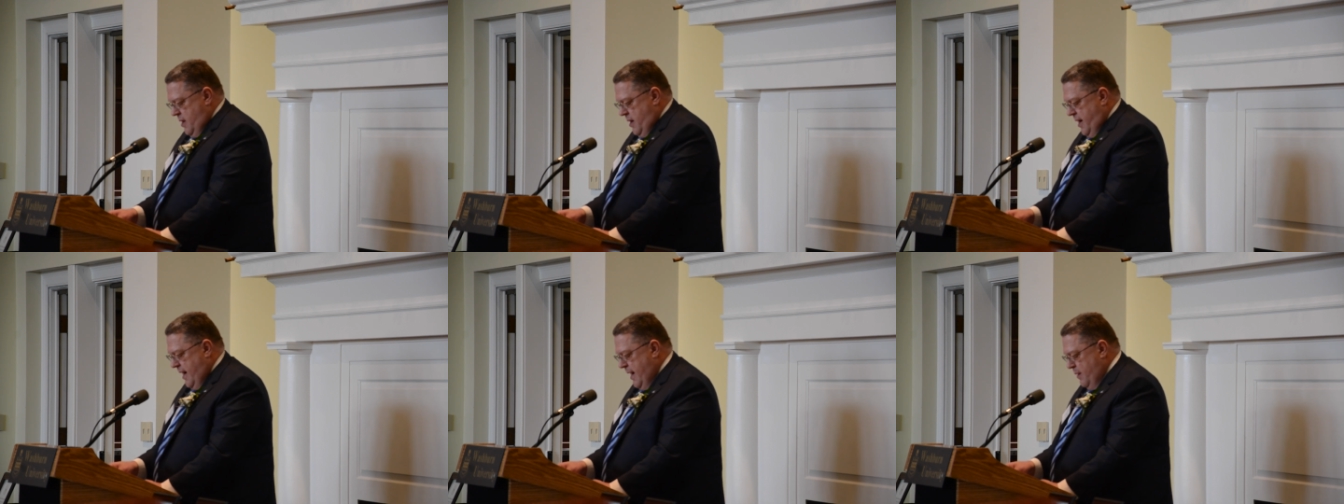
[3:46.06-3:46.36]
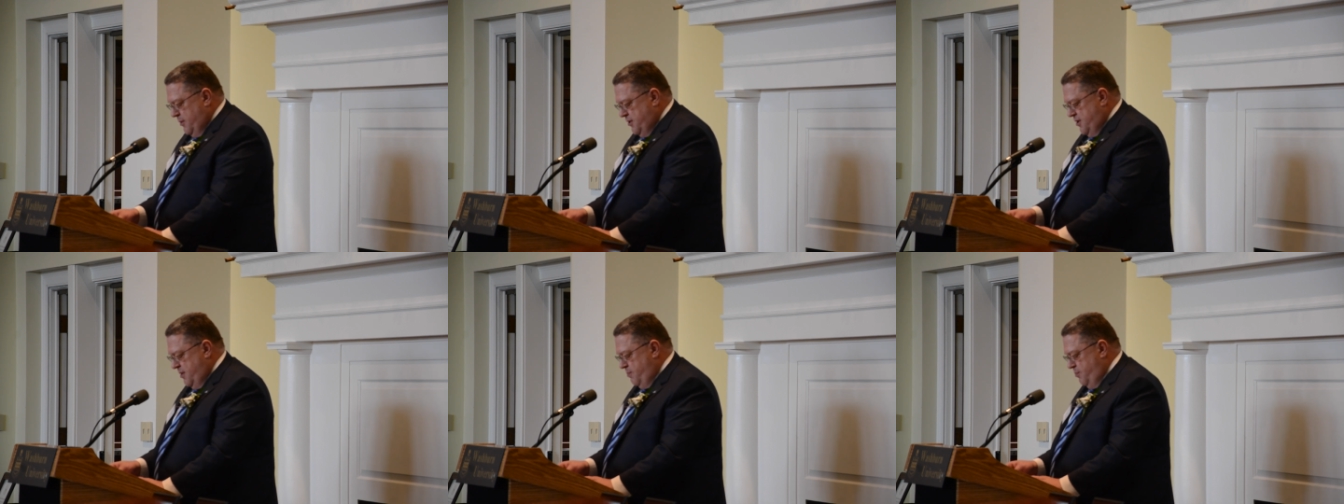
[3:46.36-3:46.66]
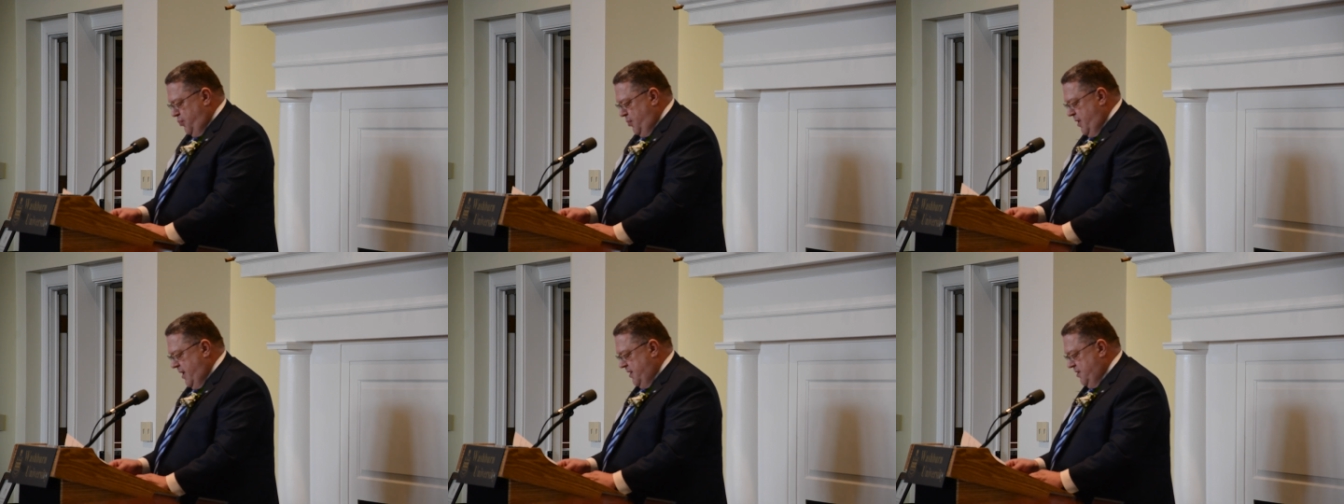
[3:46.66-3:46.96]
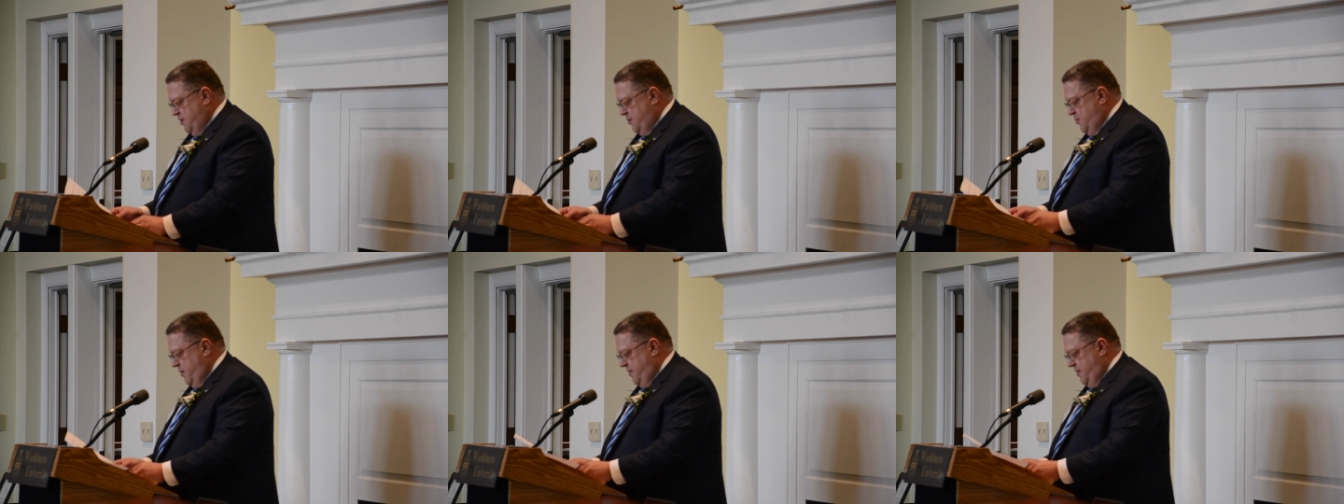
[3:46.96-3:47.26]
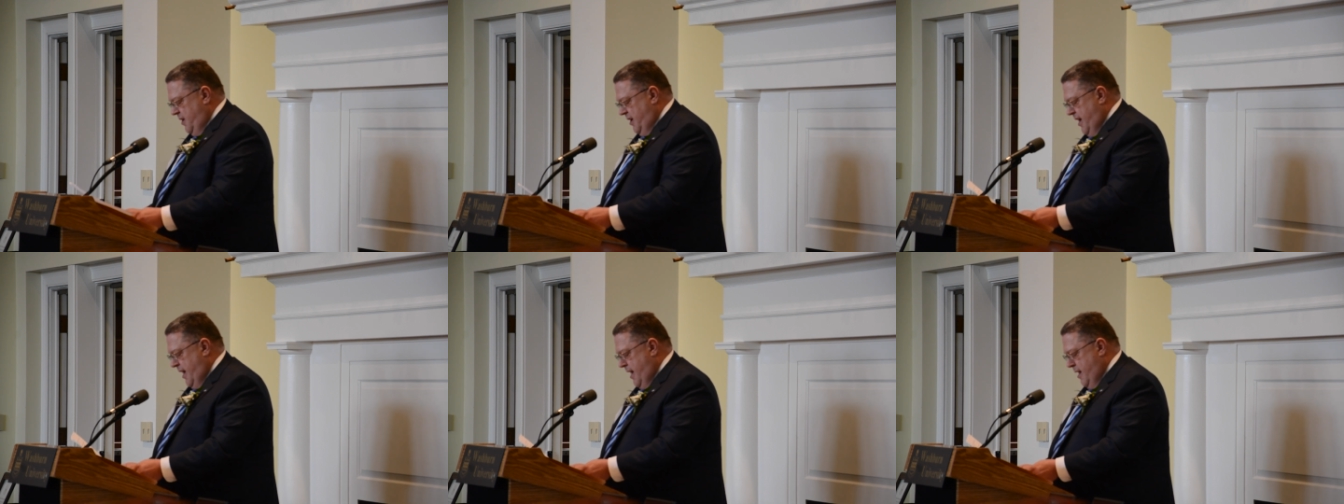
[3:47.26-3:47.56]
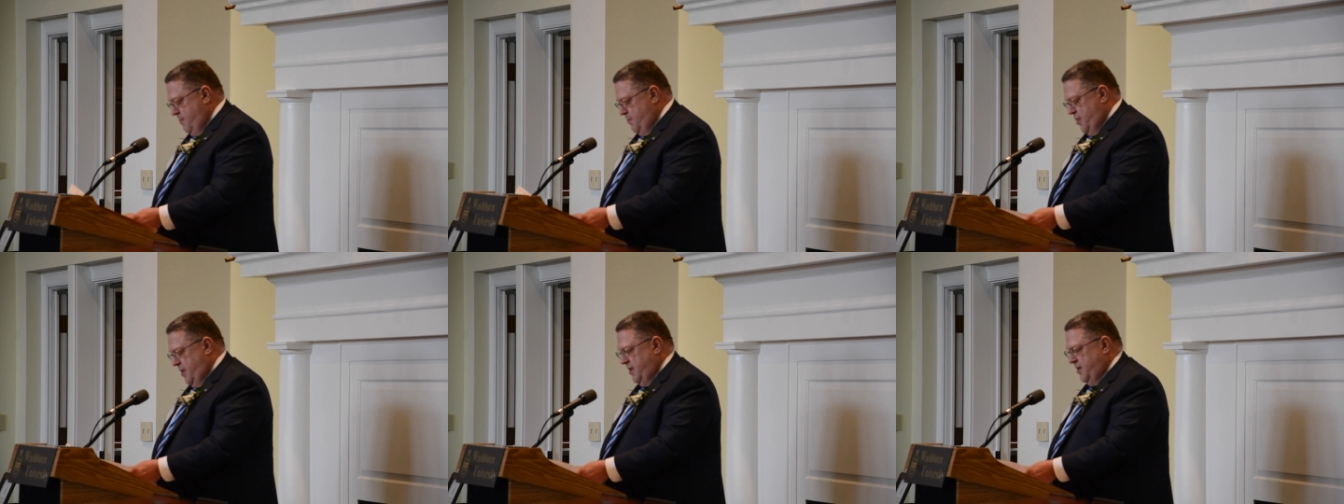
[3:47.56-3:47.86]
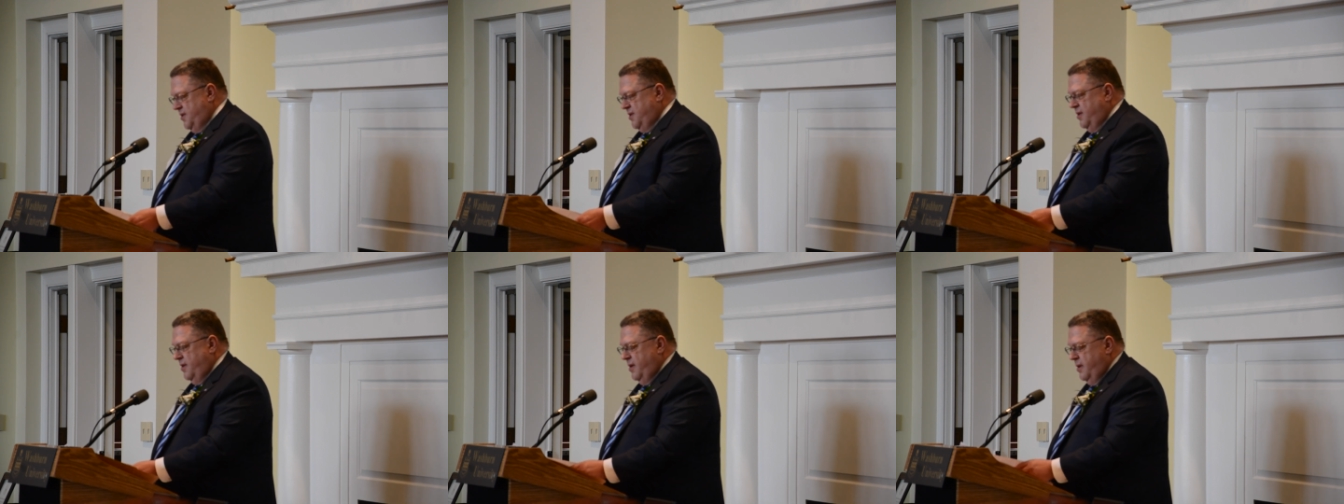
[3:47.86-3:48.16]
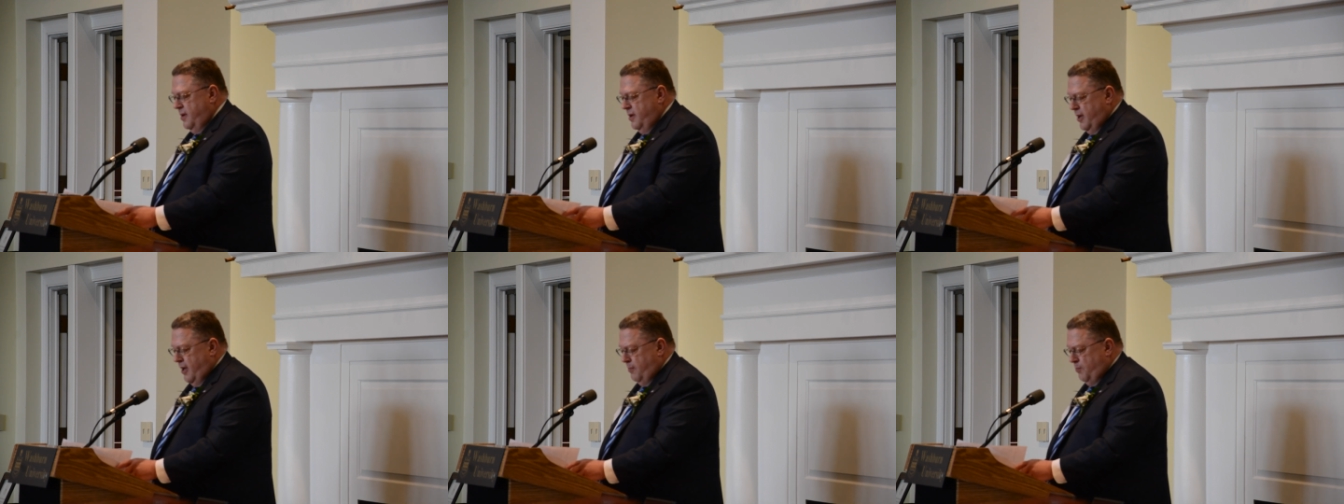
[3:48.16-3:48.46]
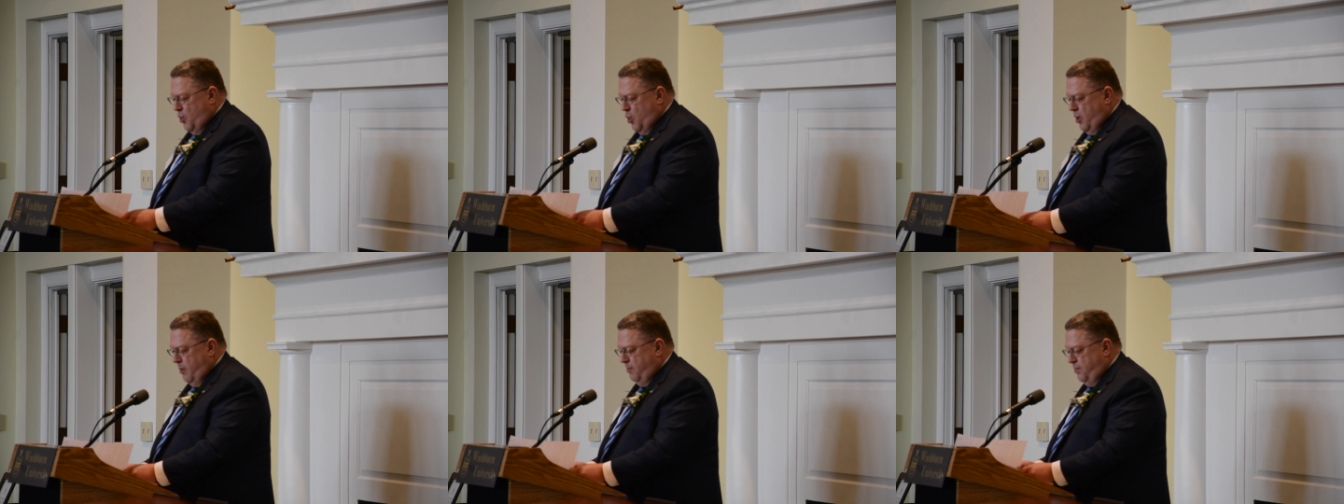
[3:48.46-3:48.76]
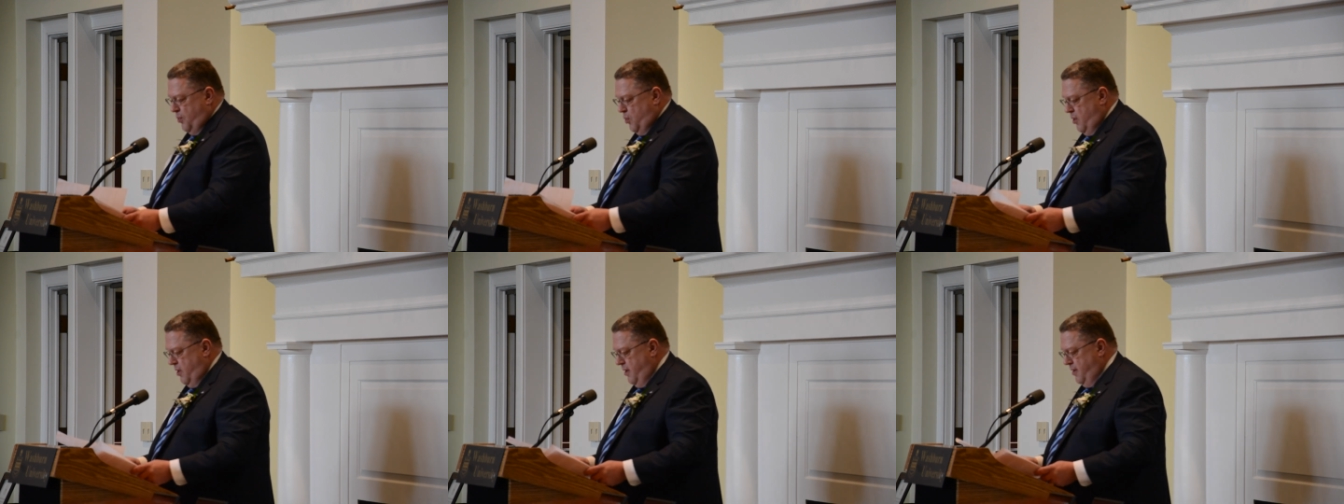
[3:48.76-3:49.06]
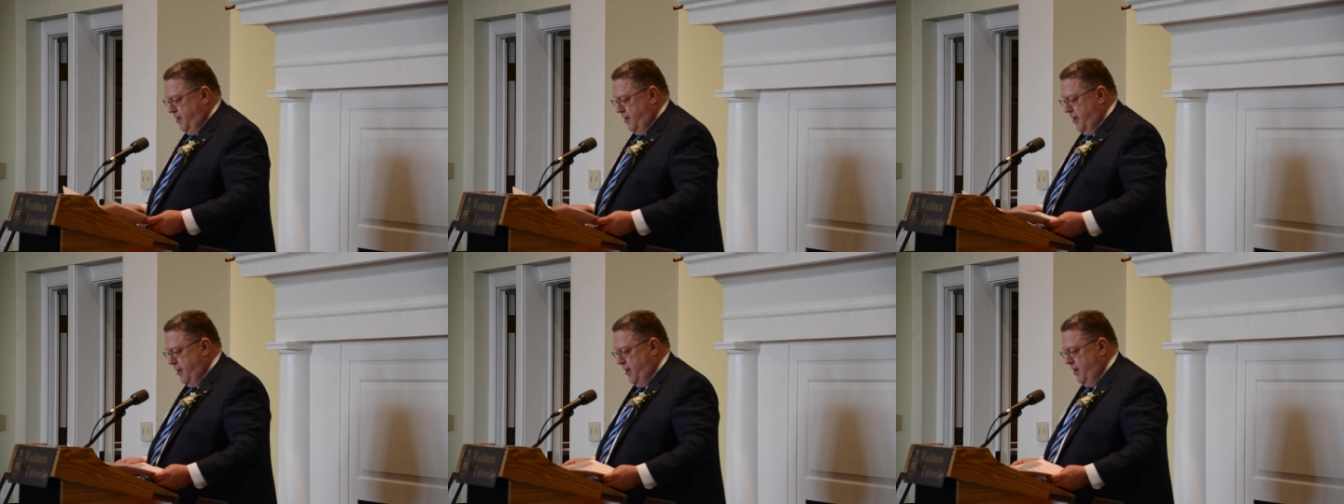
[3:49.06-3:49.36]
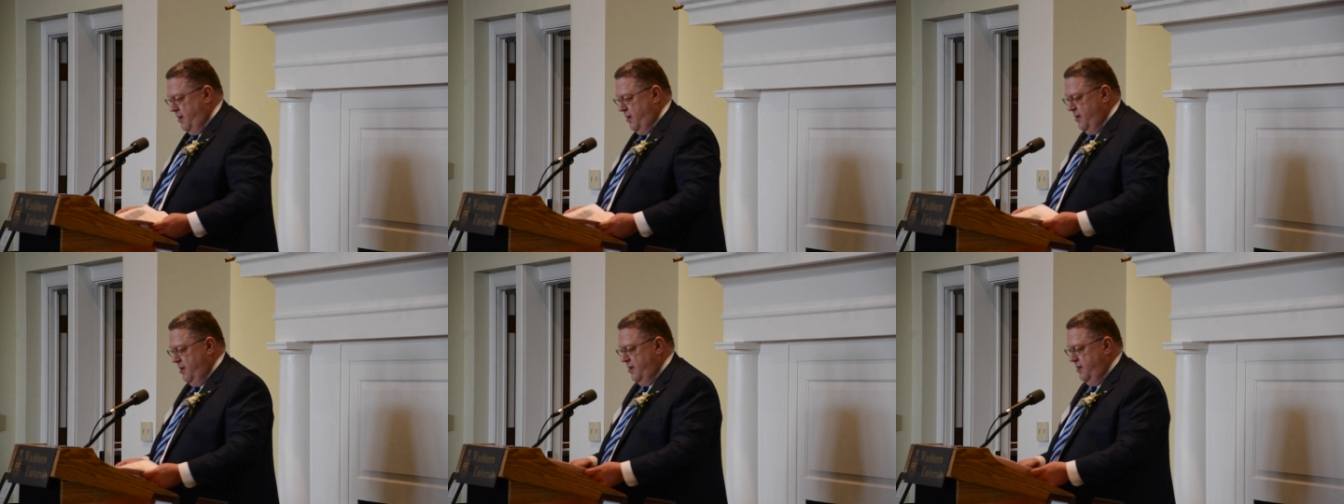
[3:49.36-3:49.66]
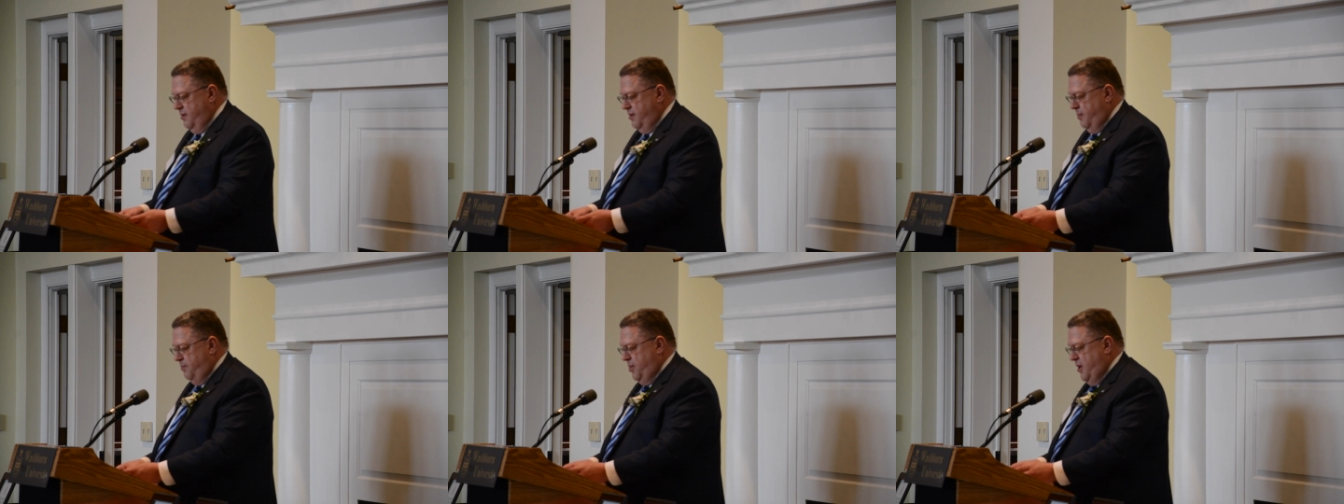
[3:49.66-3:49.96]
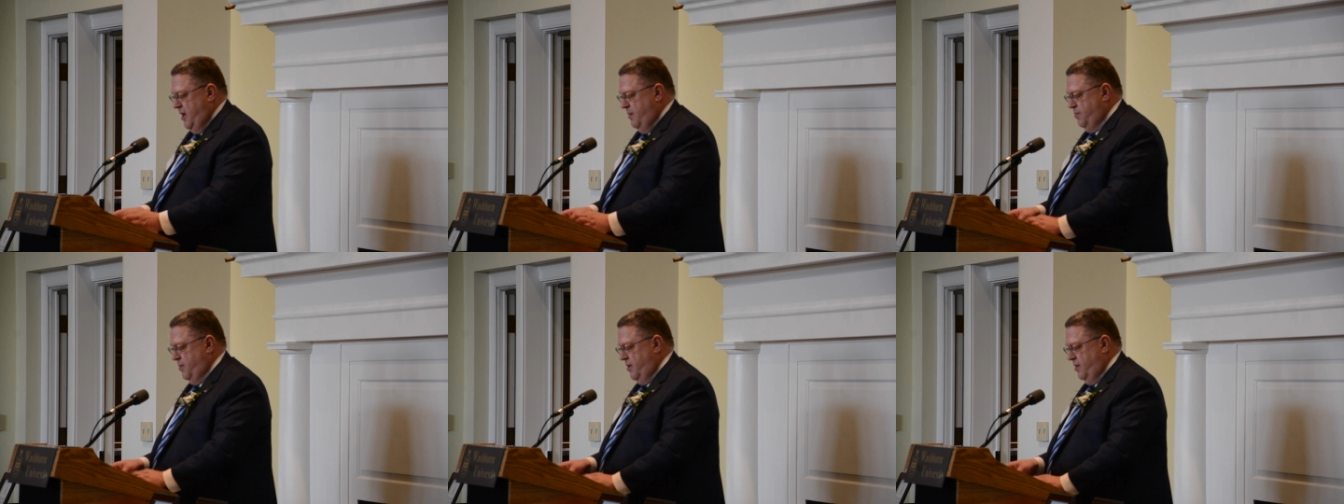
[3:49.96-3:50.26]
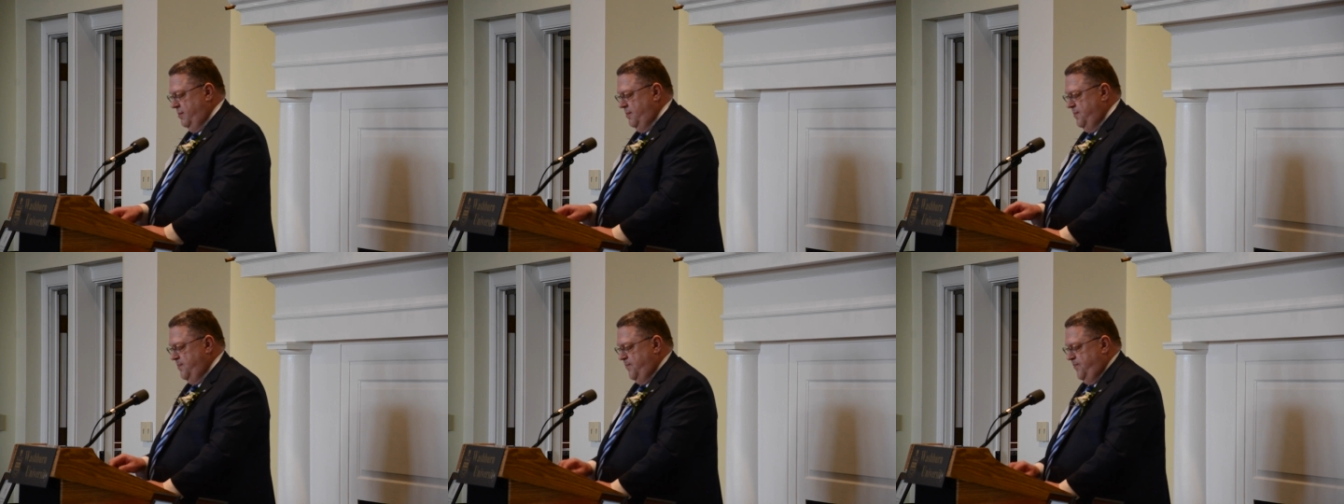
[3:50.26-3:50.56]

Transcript: I was impressed with the campus and, more importantly, the people.